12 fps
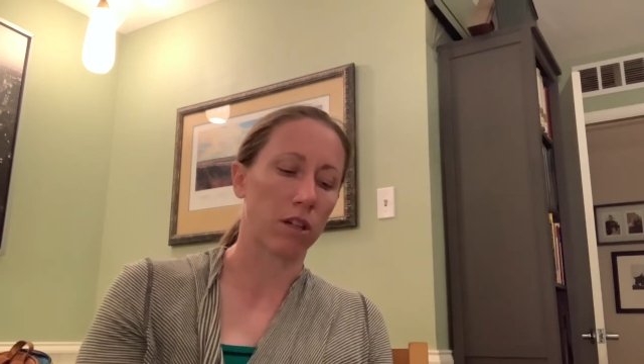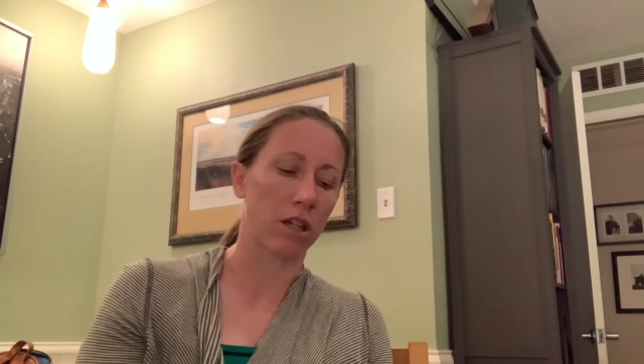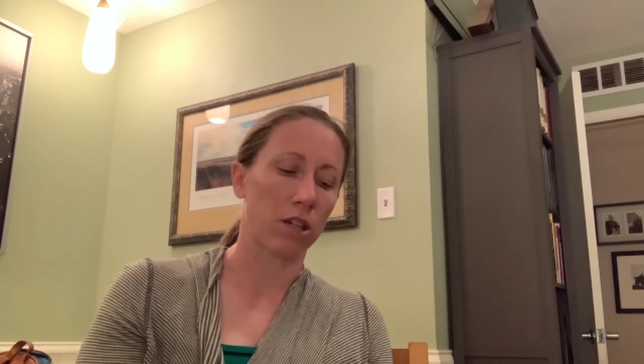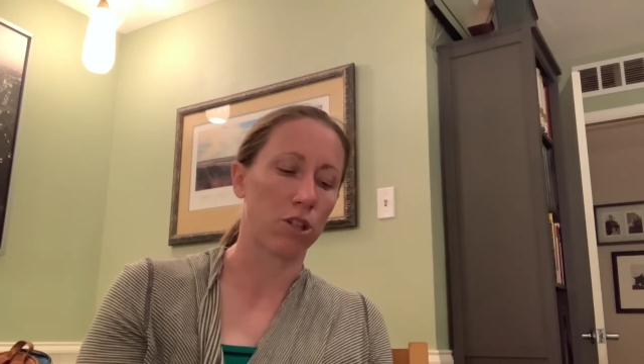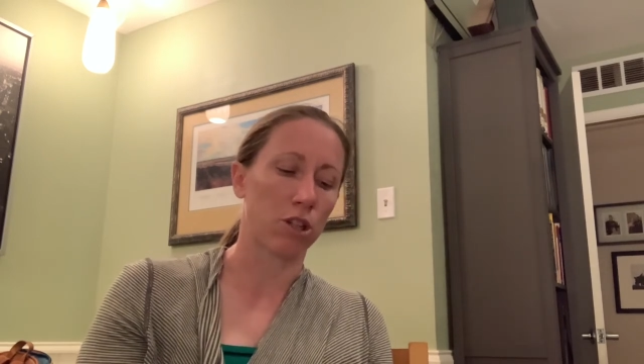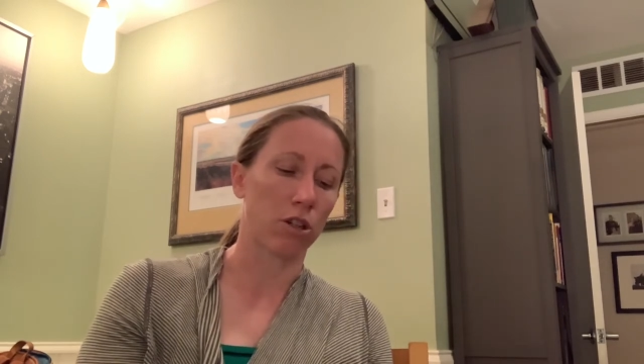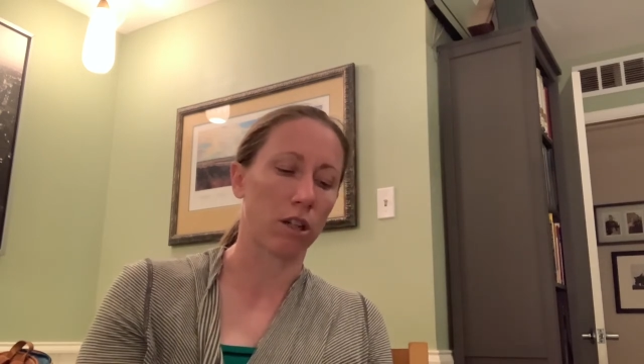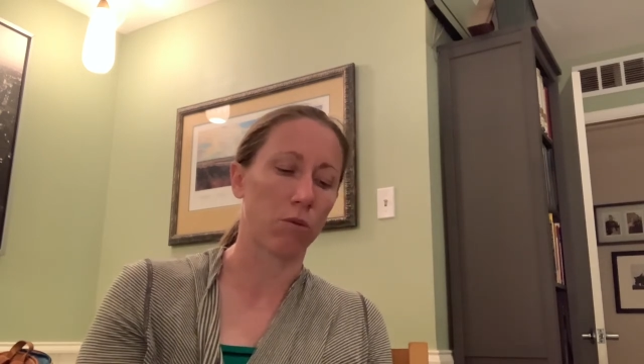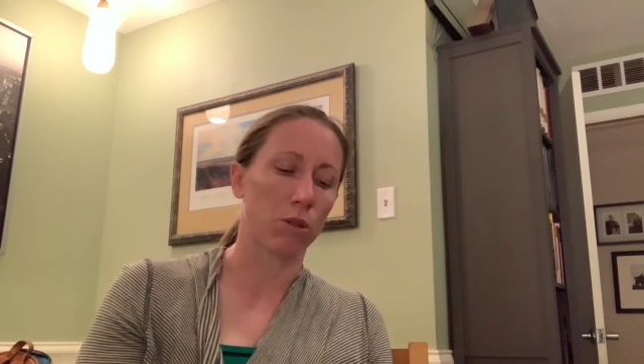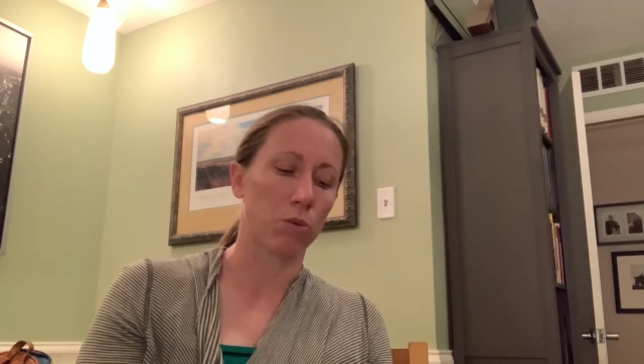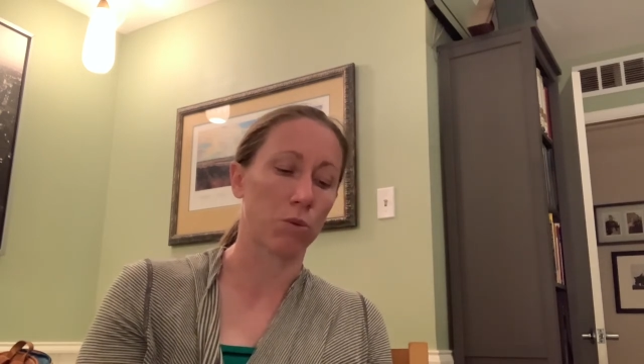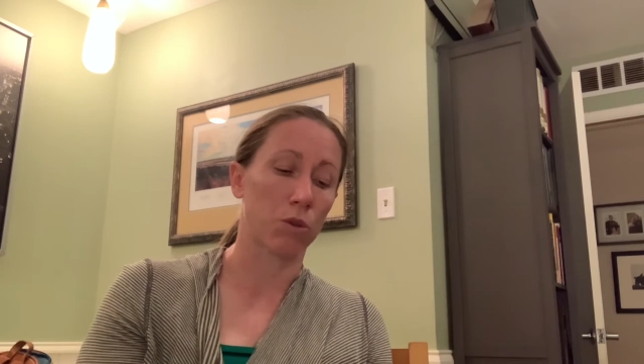in a journey
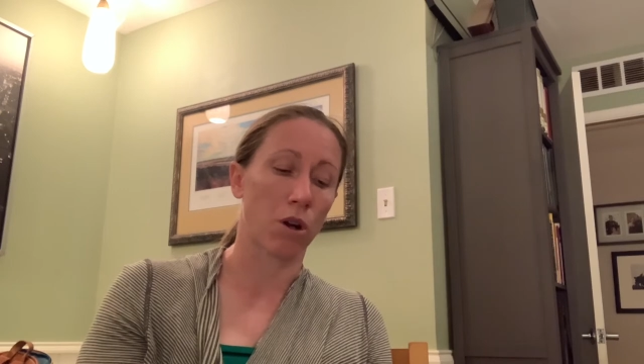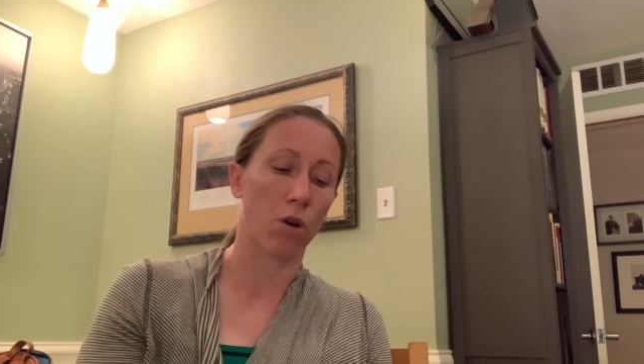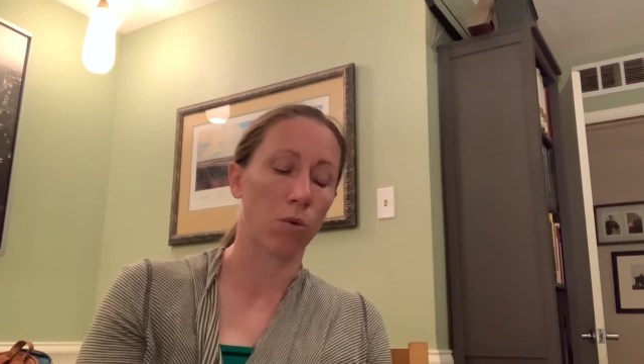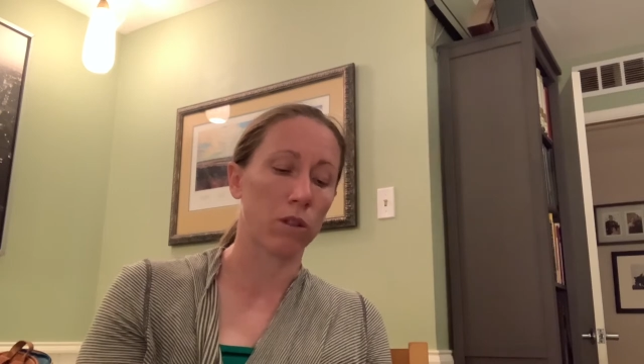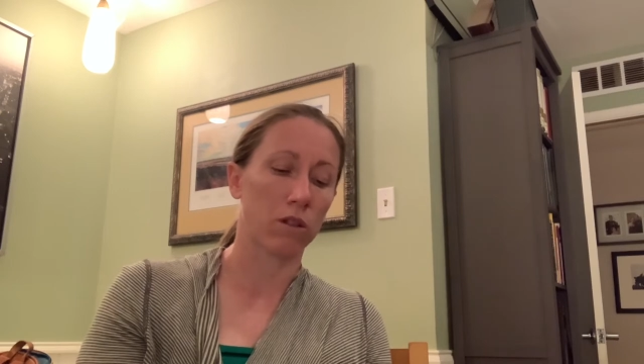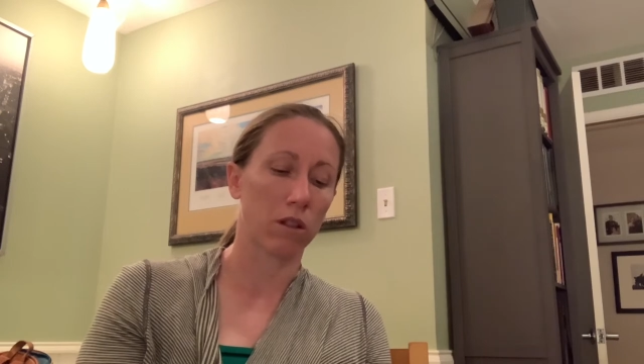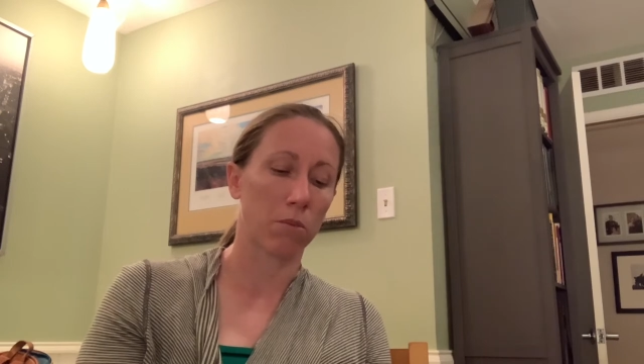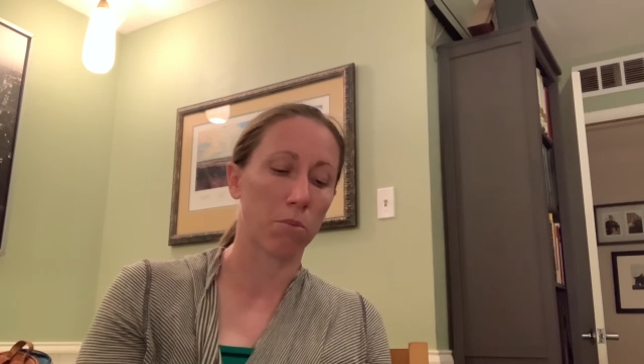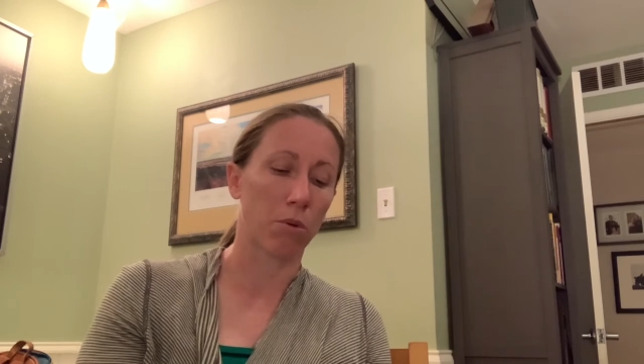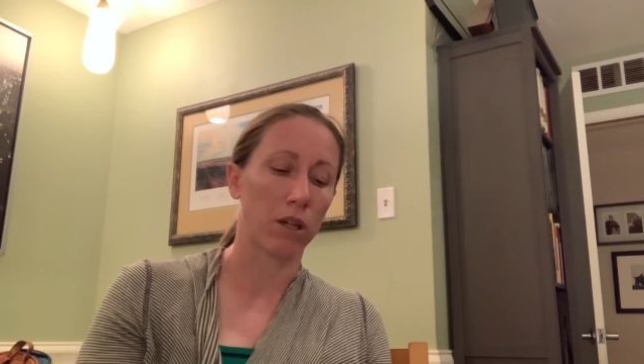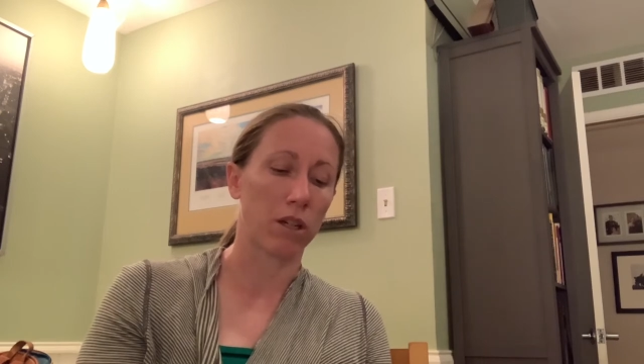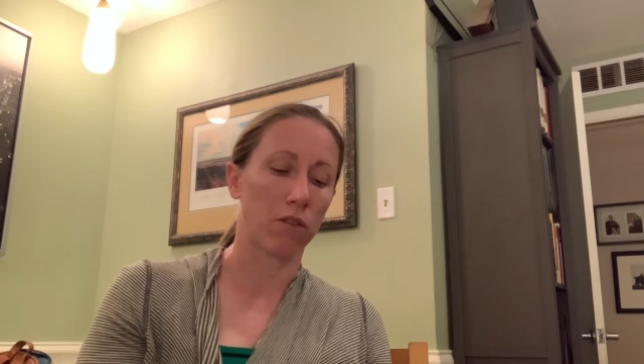which was always on the
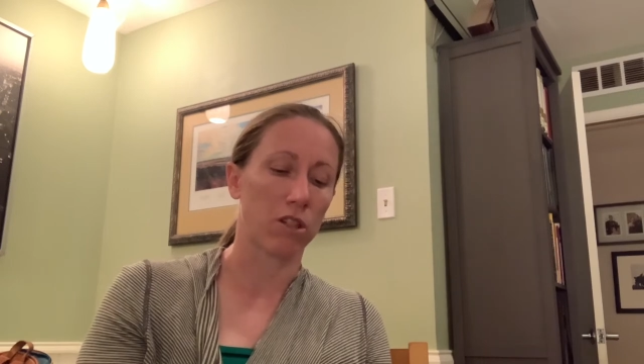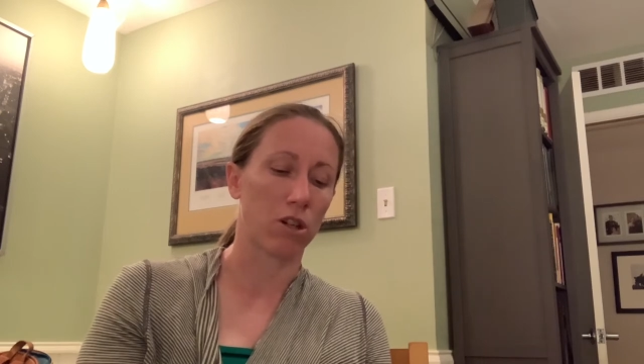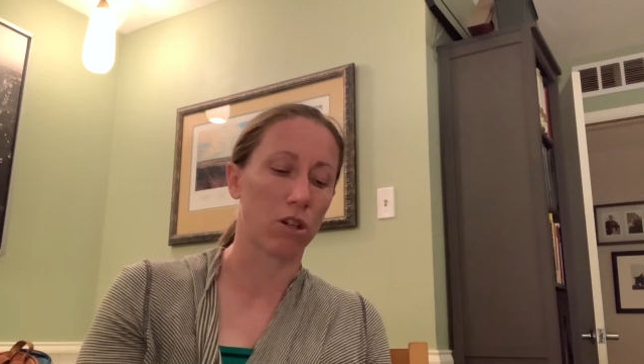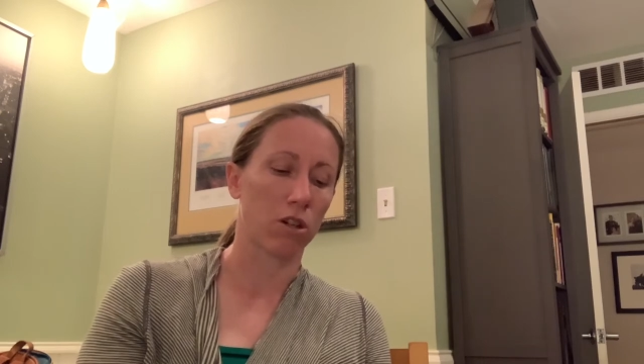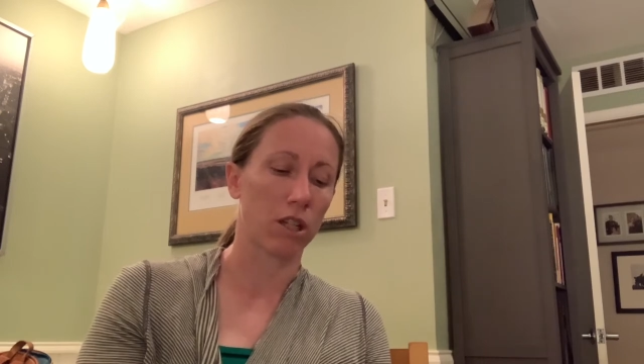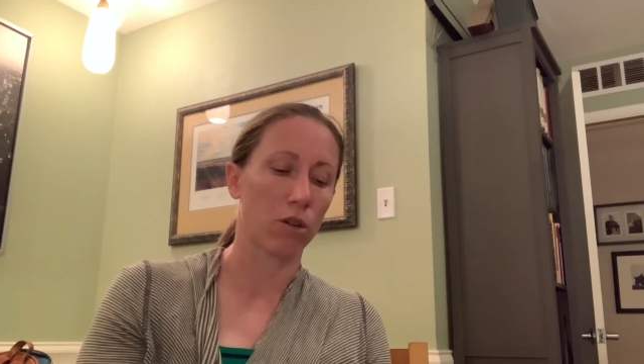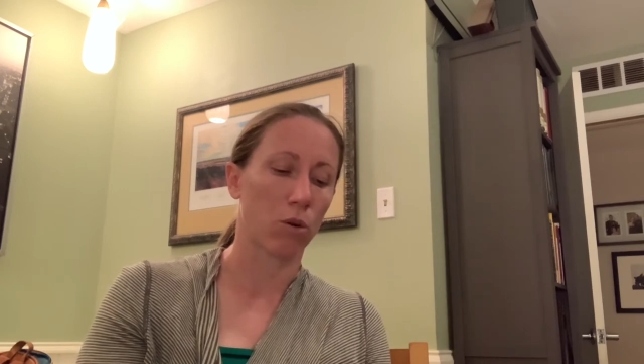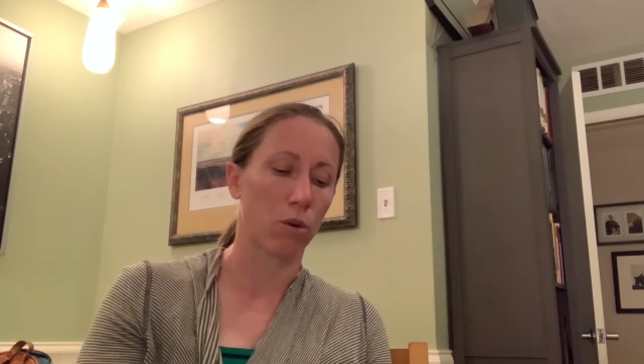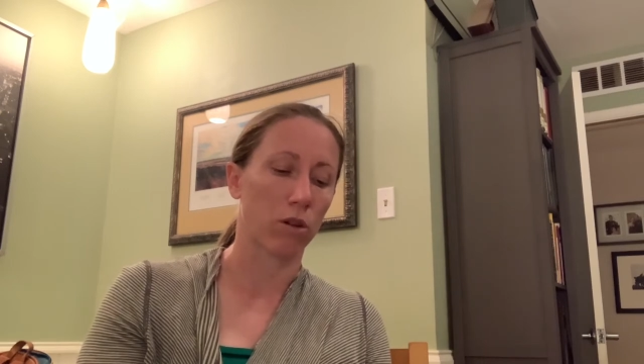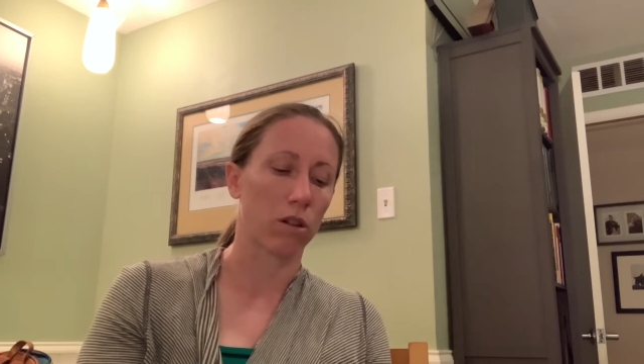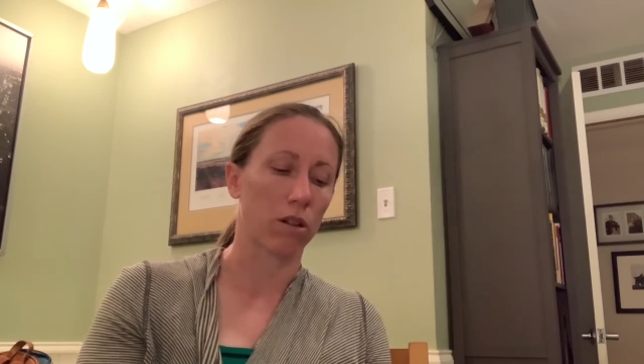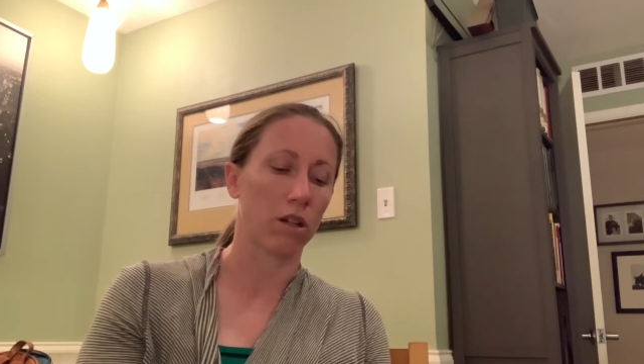point of a turning
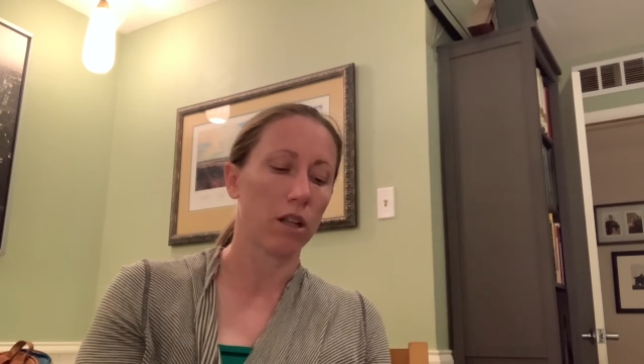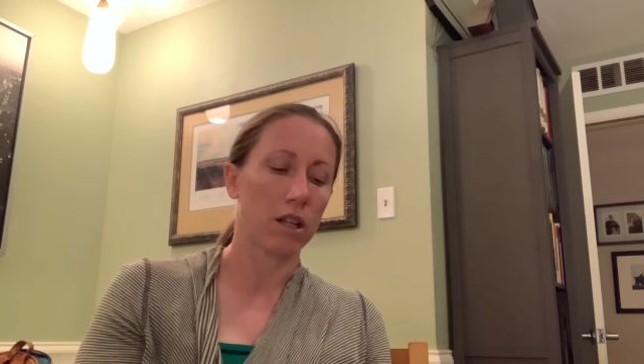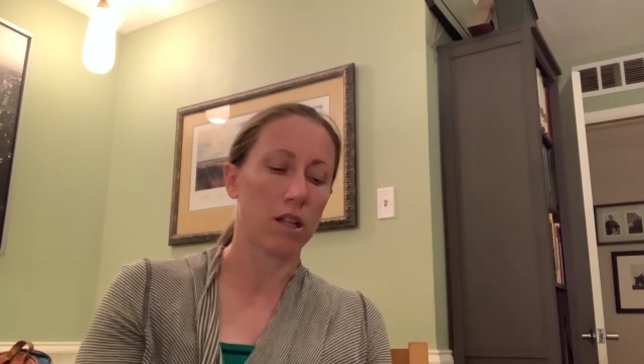corner